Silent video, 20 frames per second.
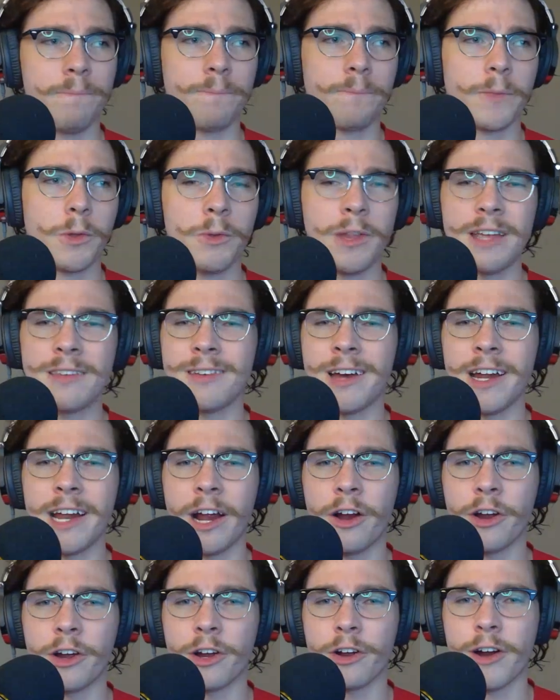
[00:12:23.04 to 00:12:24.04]
when they signed
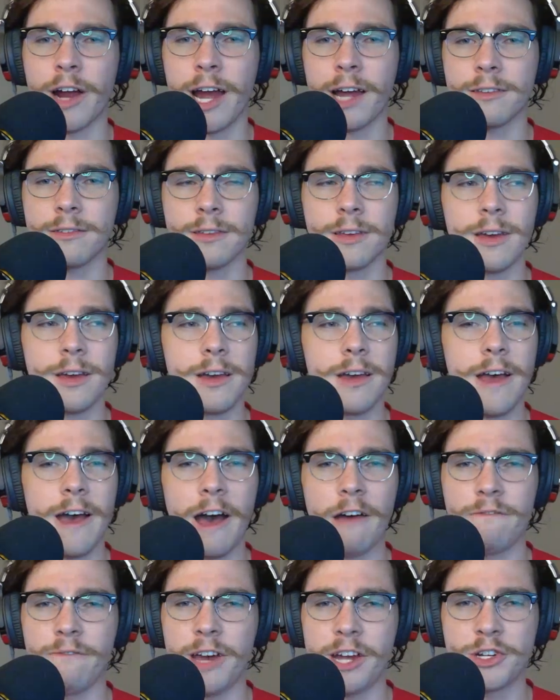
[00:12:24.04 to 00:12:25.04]
Eric Kratz,
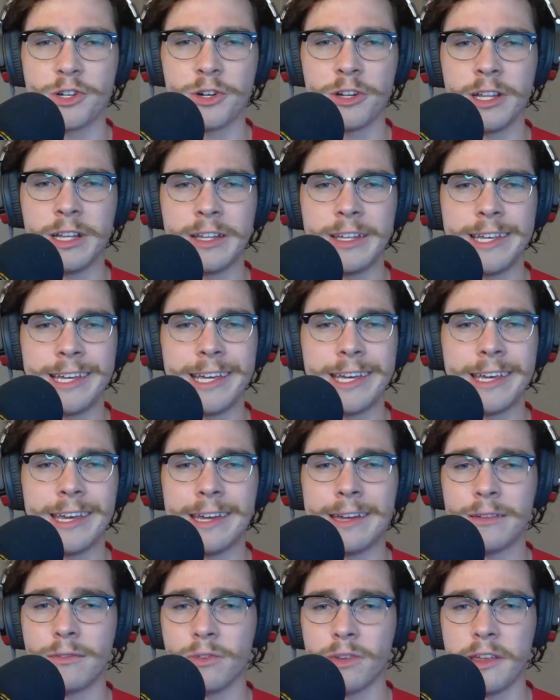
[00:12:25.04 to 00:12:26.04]
a veteran in the league. He
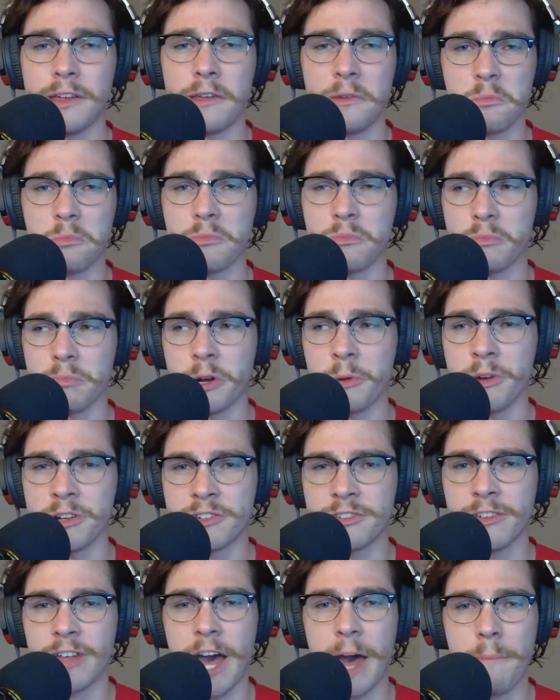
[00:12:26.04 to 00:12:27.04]
can pretty much
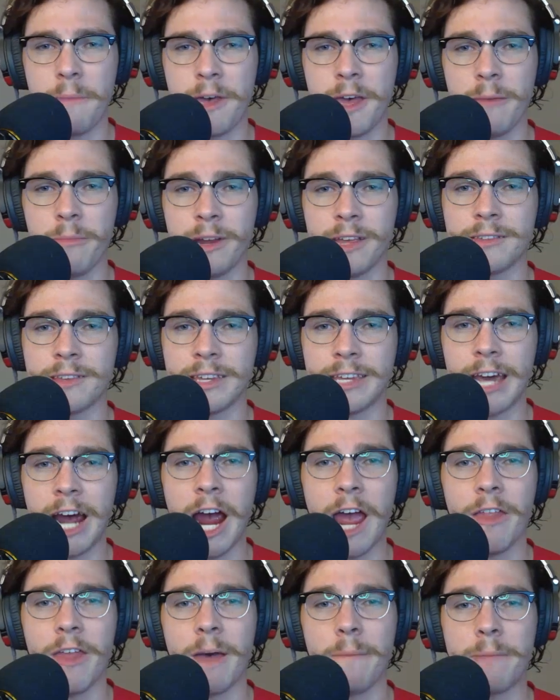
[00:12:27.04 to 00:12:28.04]
slap hit, but he's a
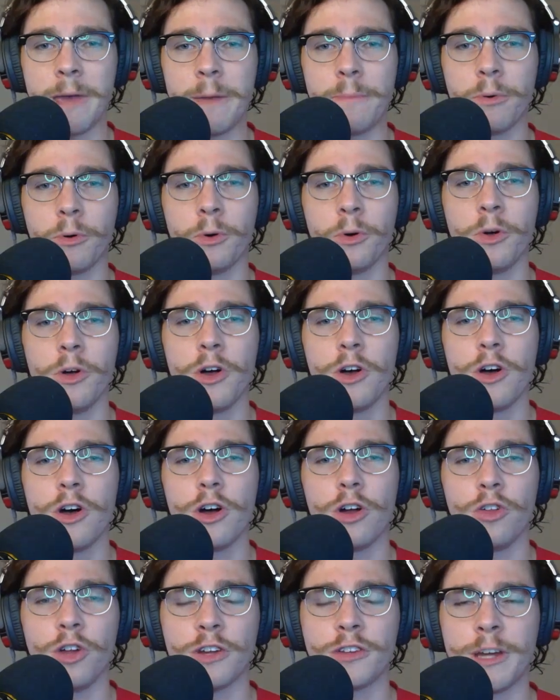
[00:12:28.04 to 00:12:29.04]
guy that people
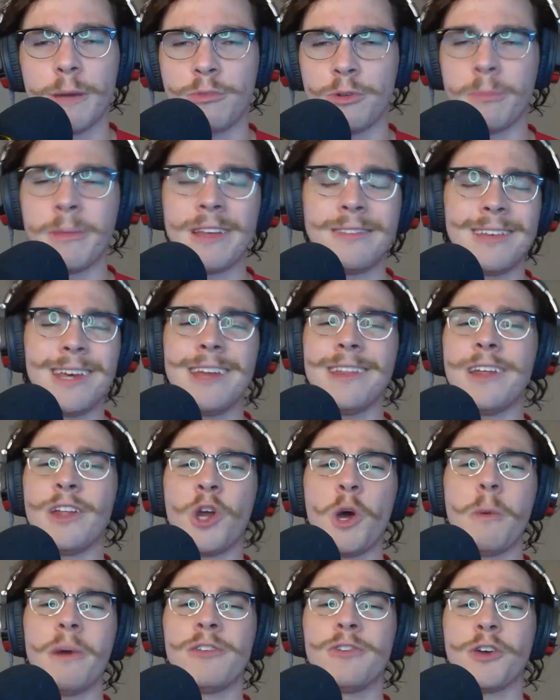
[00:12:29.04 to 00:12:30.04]
looked up to. I'm not saying that
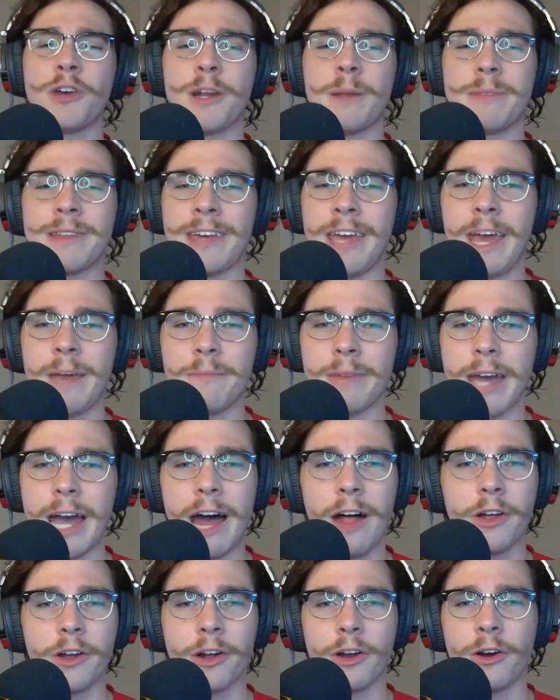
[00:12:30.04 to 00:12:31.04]
nobody's looking up to Cam
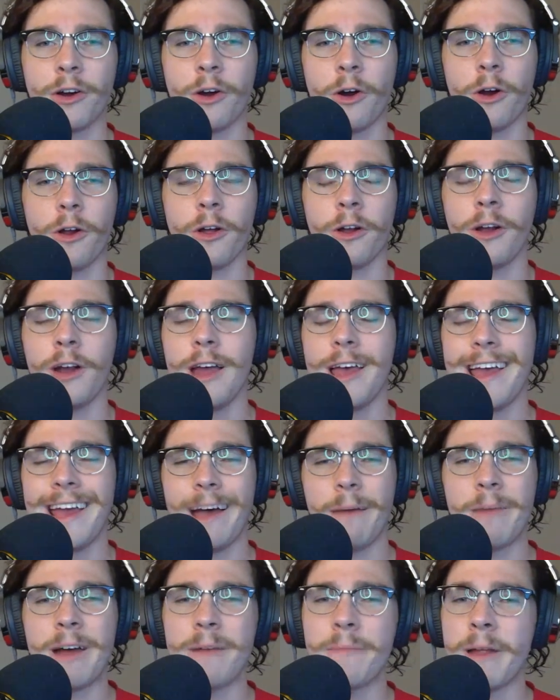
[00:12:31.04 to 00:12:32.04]
Gallagher, or
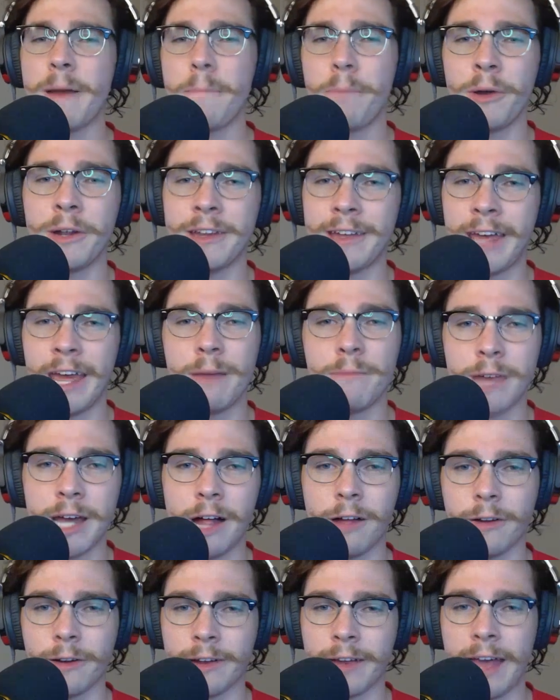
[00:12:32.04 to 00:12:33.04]
I'm not putting Cam
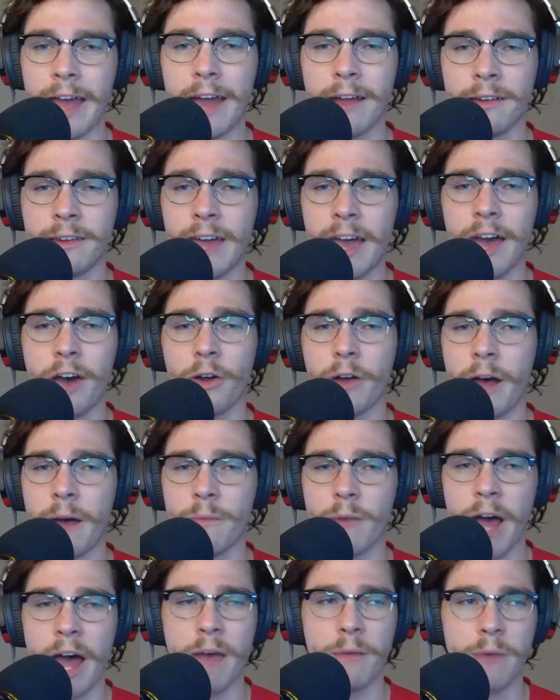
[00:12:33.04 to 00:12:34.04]
Gallagher
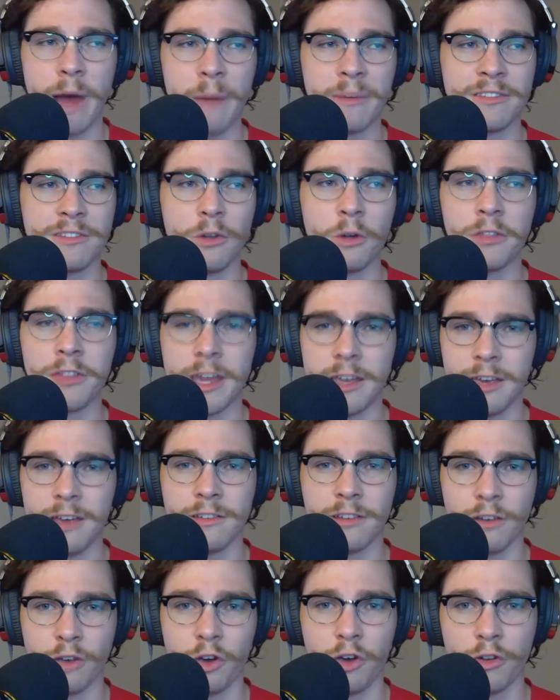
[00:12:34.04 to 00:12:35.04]
down. I still think he's
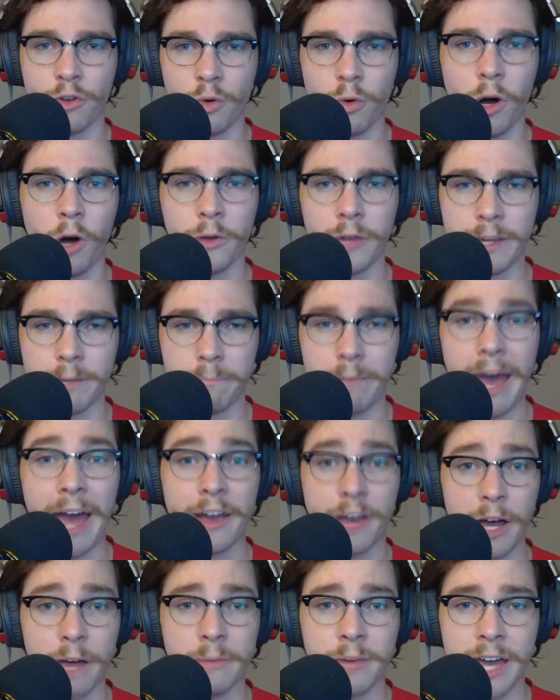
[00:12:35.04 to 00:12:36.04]
a good quality
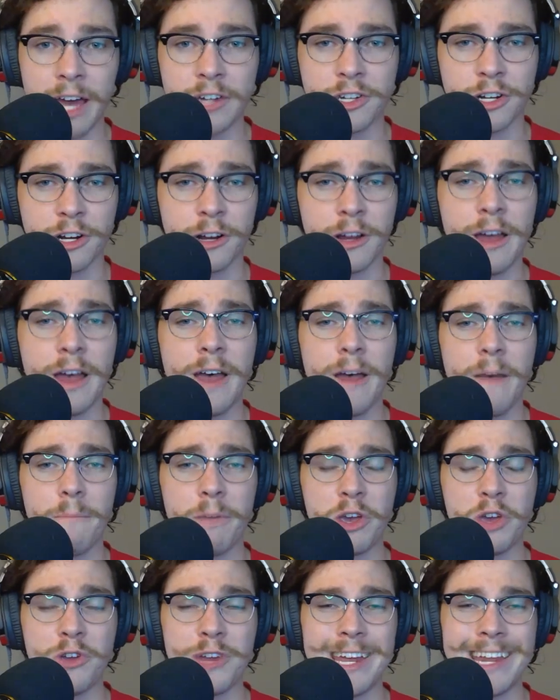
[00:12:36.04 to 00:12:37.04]
backup catcher,
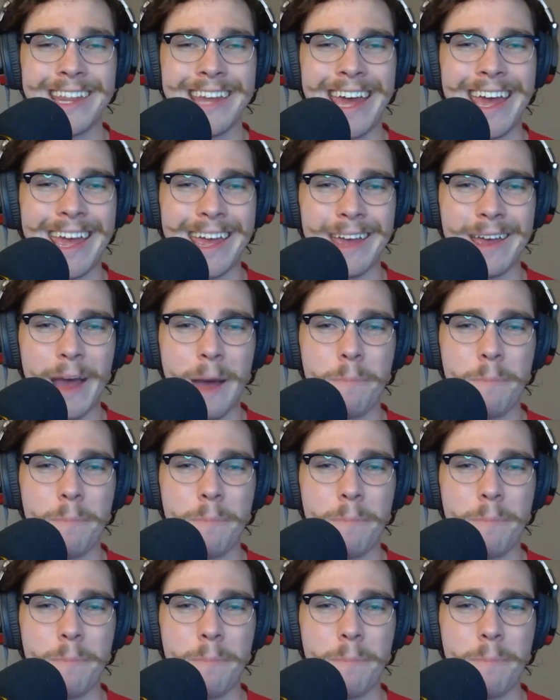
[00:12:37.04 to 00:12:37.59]
but you need a